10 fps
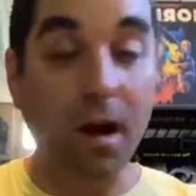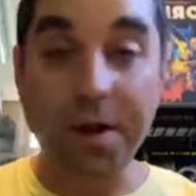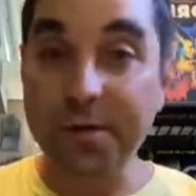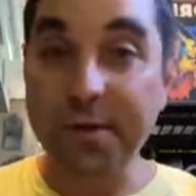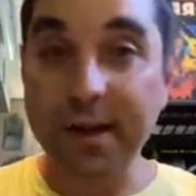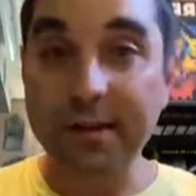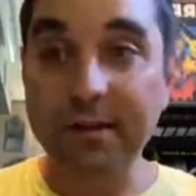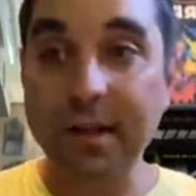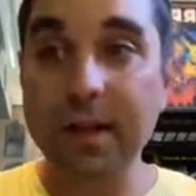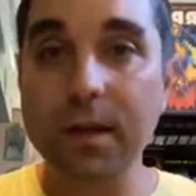Other
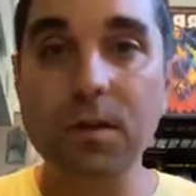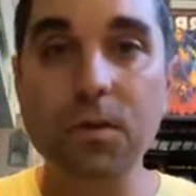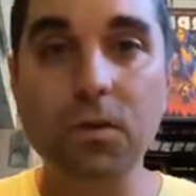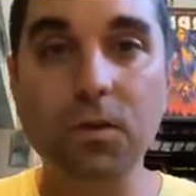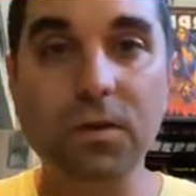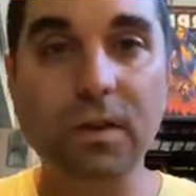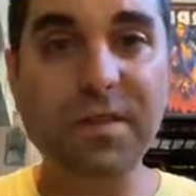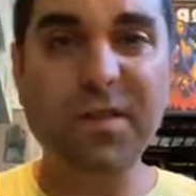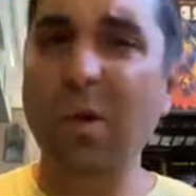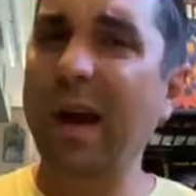exciting news,
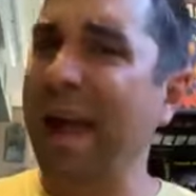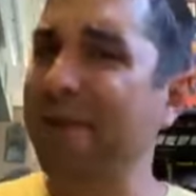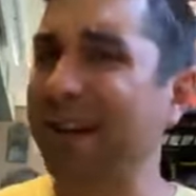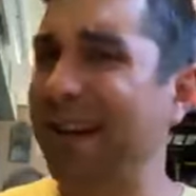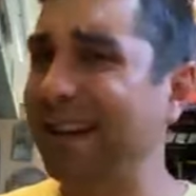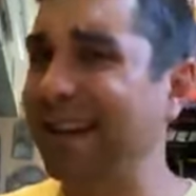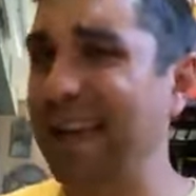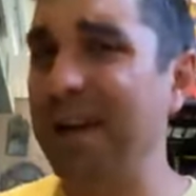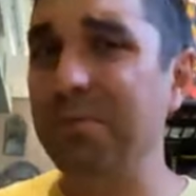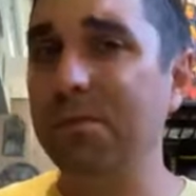even though I haven't had a
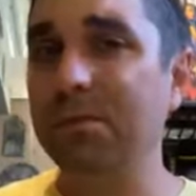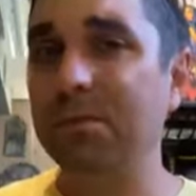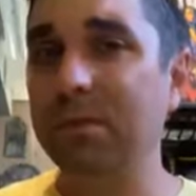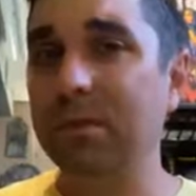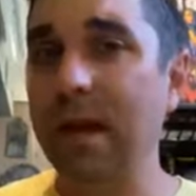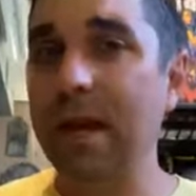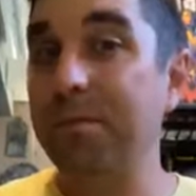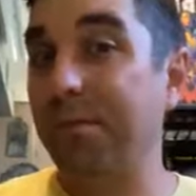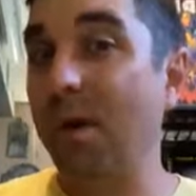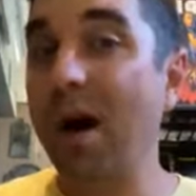game
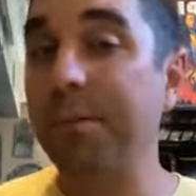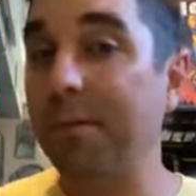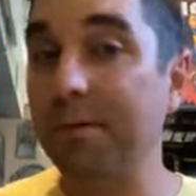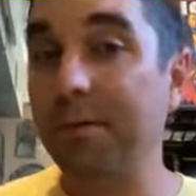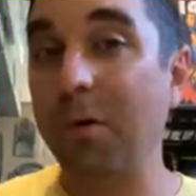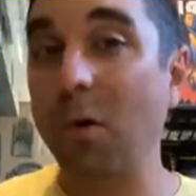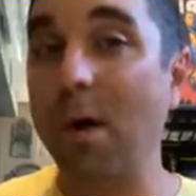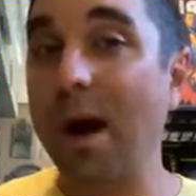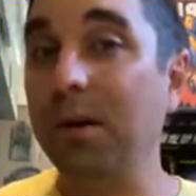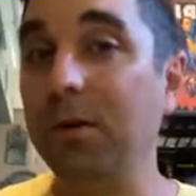night proper for a
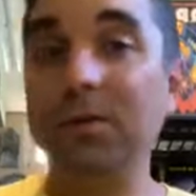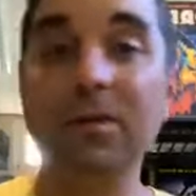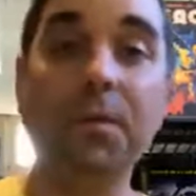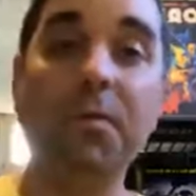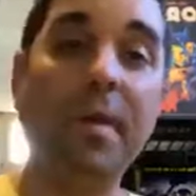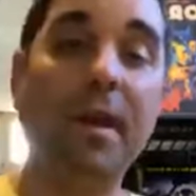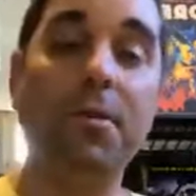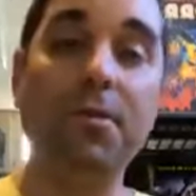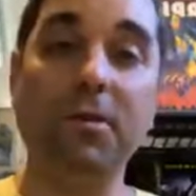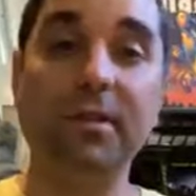while, some of my
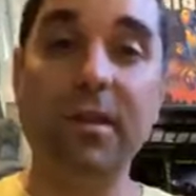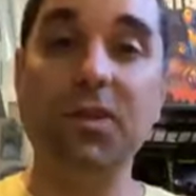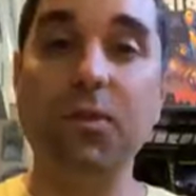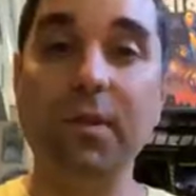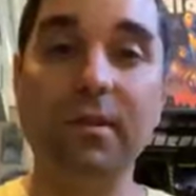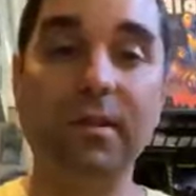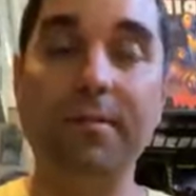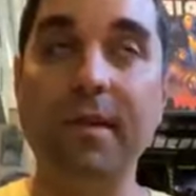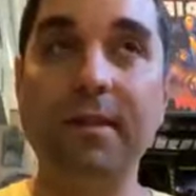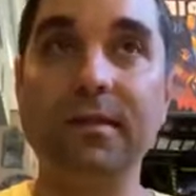other scheduling
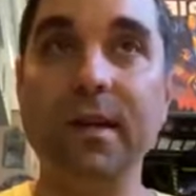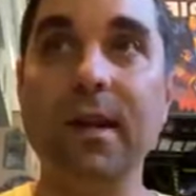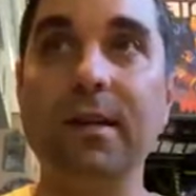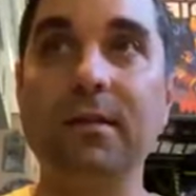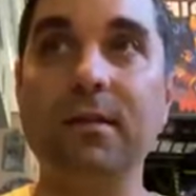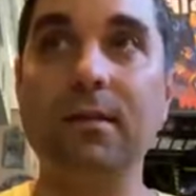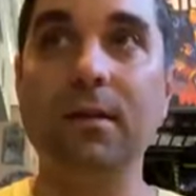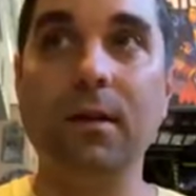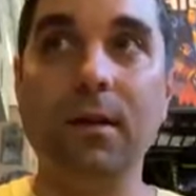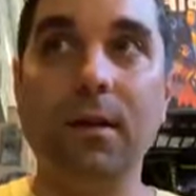stuff has gotten
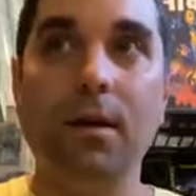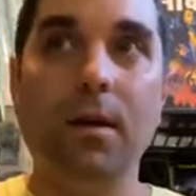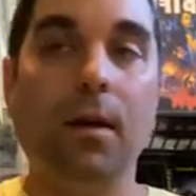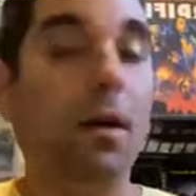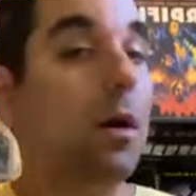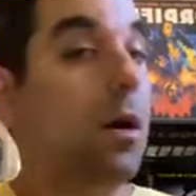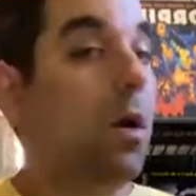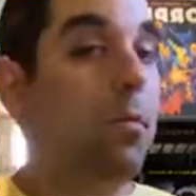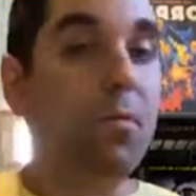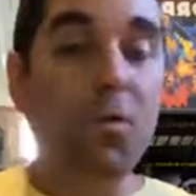
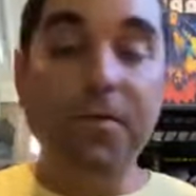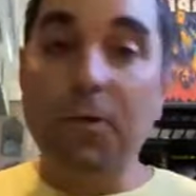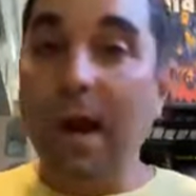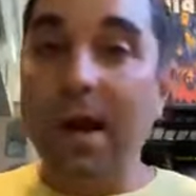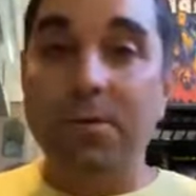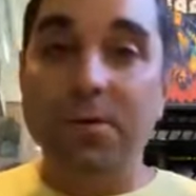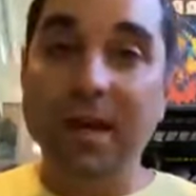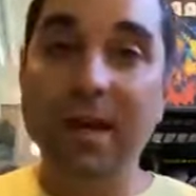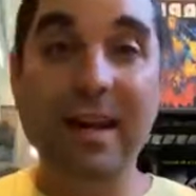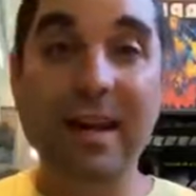moved
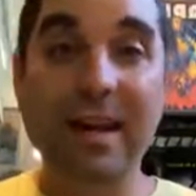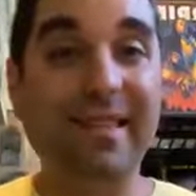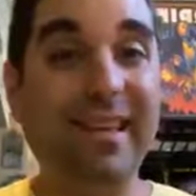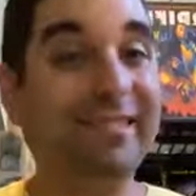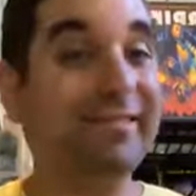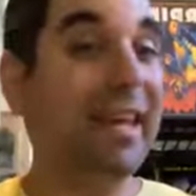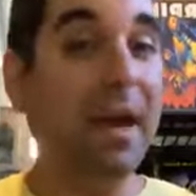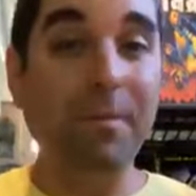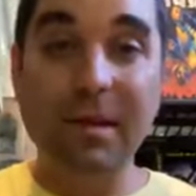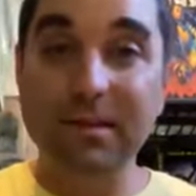around, and then
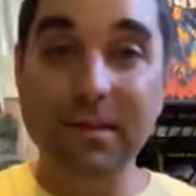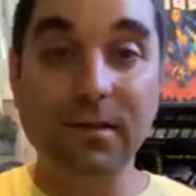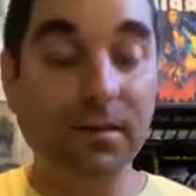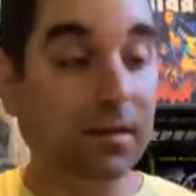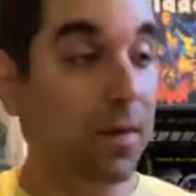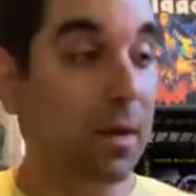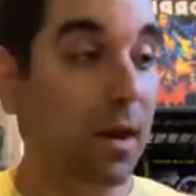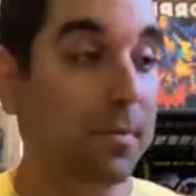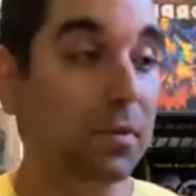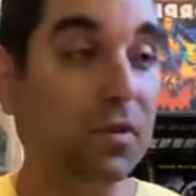camping season's coming
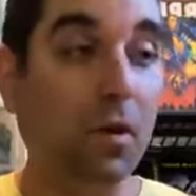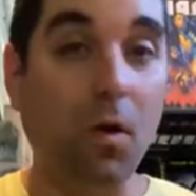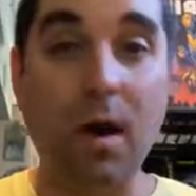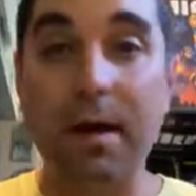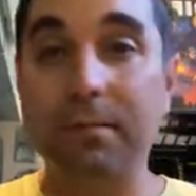up, so